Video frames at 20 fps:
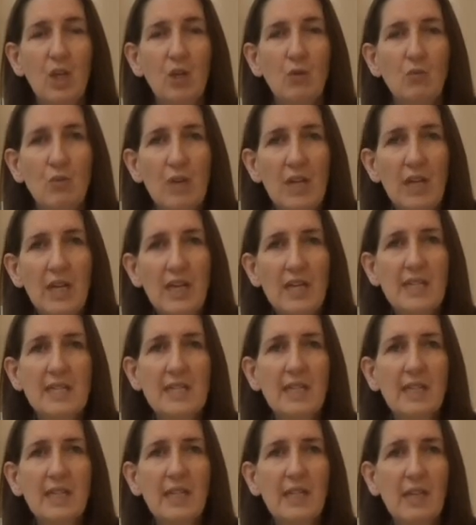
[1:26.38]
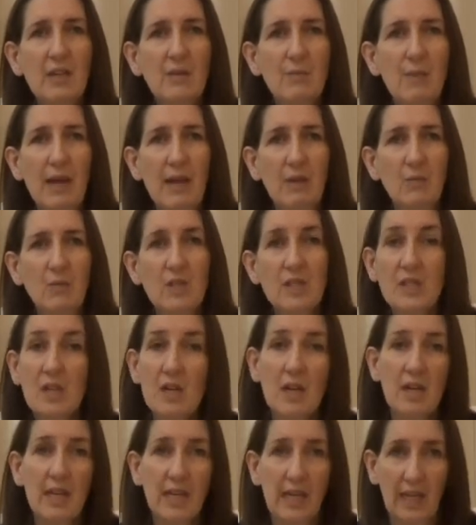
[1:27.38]
Realising the young man was
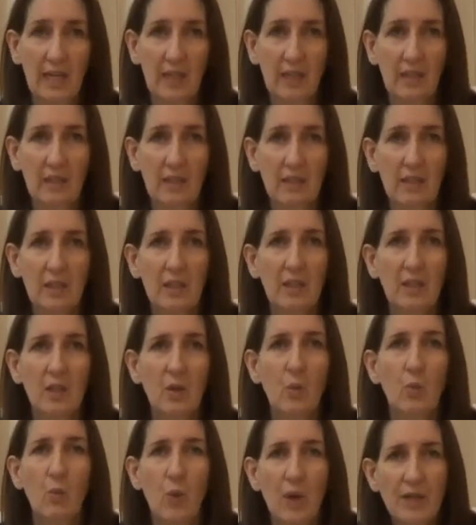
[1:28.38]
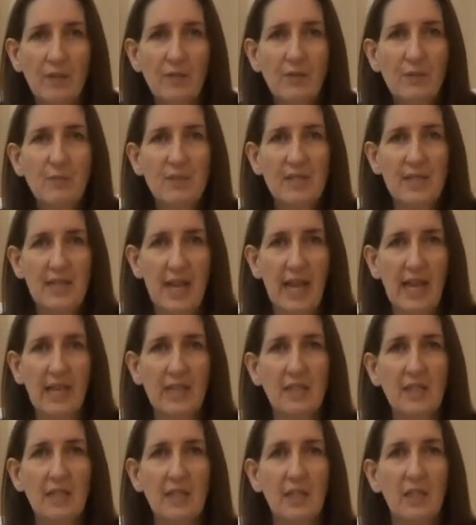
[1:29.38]
dying, one of them said,
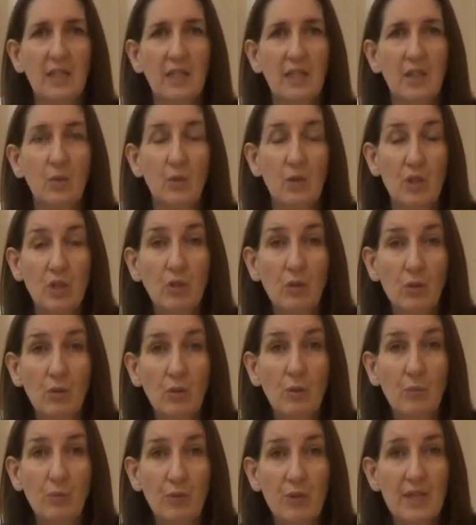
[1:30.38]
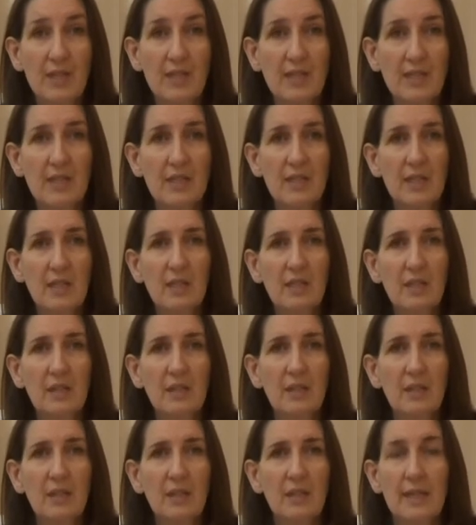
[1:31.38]
"We should call a priest."
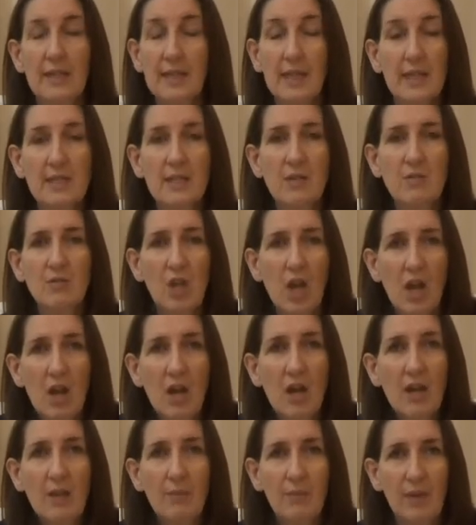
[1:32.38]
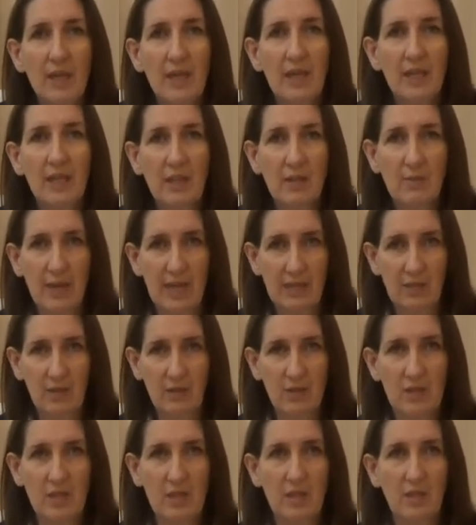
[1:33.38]
"There's no time," another man
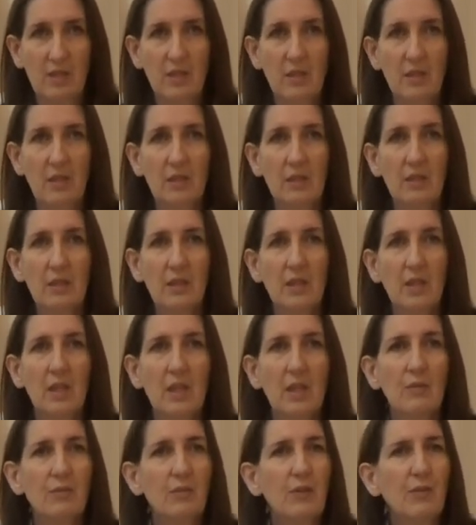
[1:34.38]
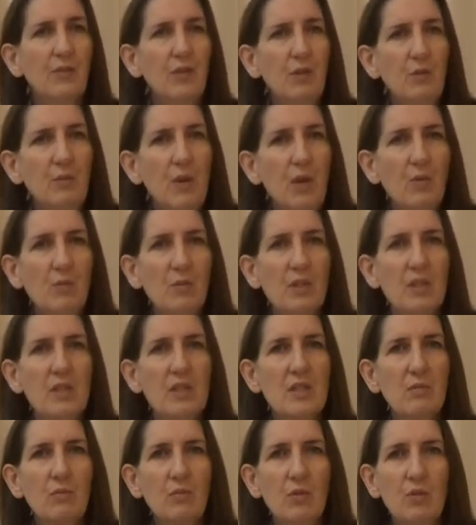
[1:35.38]
answered. For a few moments,
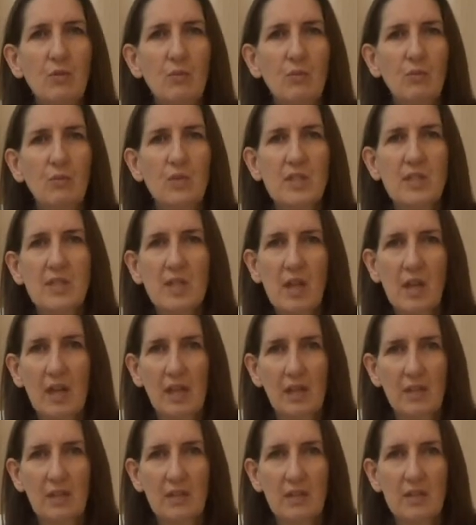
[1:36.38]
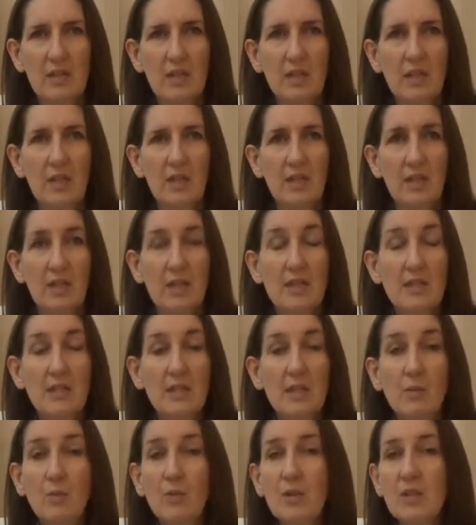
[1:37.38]
the room was silent. Then
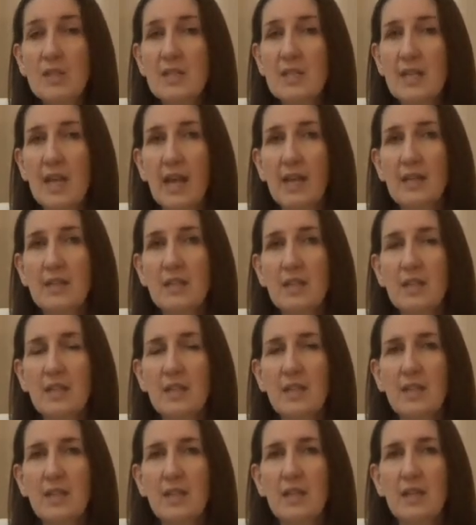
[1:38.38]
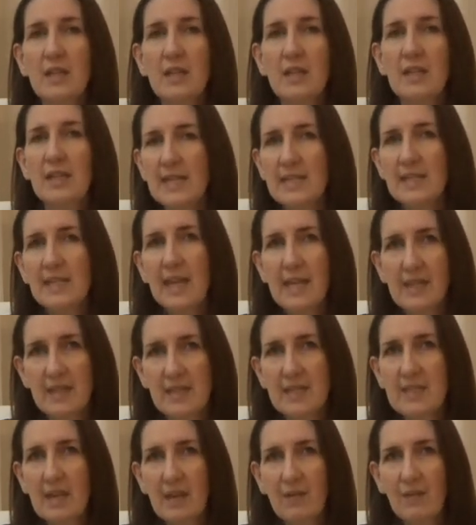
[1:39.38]
someone said, "Let's get the
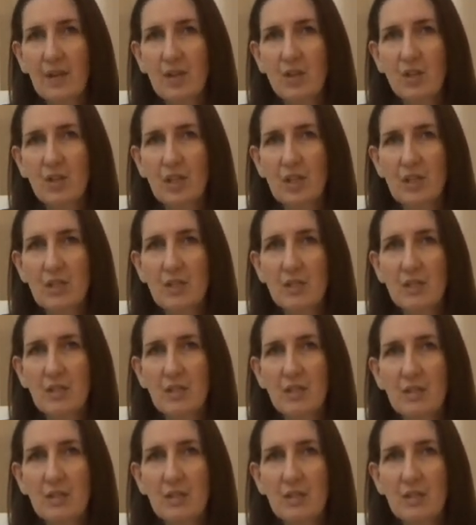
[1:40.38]
Salvationist."